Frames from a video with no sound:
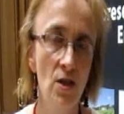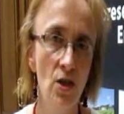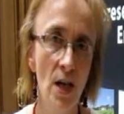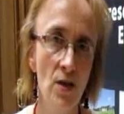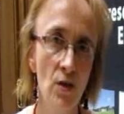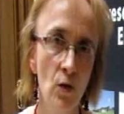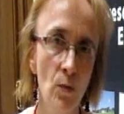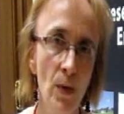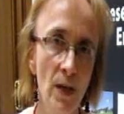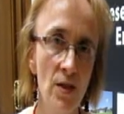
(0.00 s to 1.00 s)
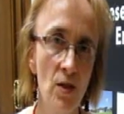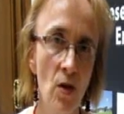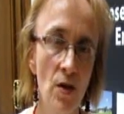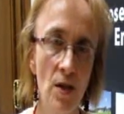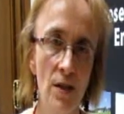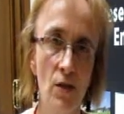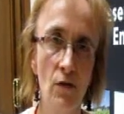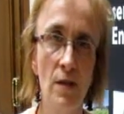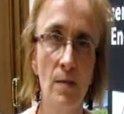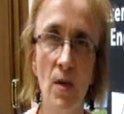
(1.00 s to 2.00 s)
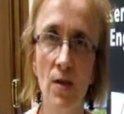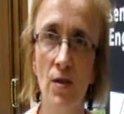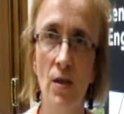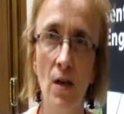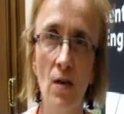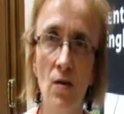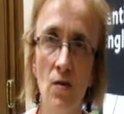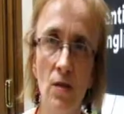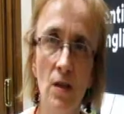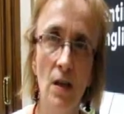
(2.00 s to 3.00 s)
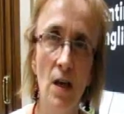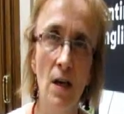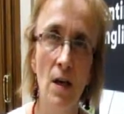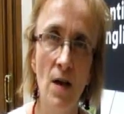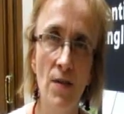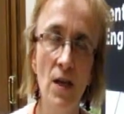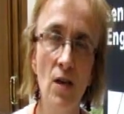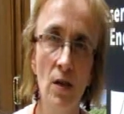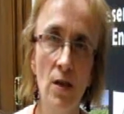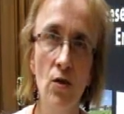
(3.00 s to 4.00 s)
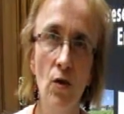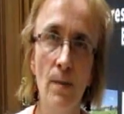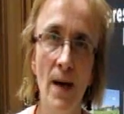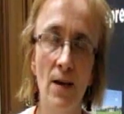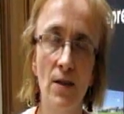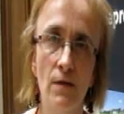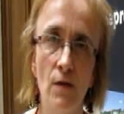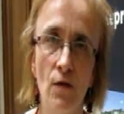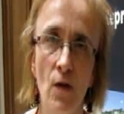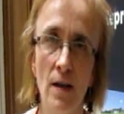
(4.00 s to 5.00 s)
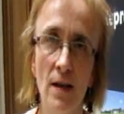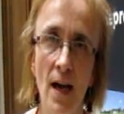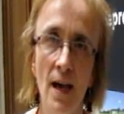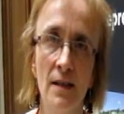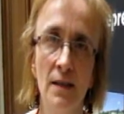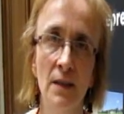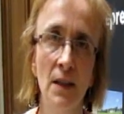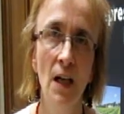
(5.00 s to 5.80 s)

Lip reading: gentle, but it's got a nice crispness. So I think you'll enjoy Bacchus if you find that.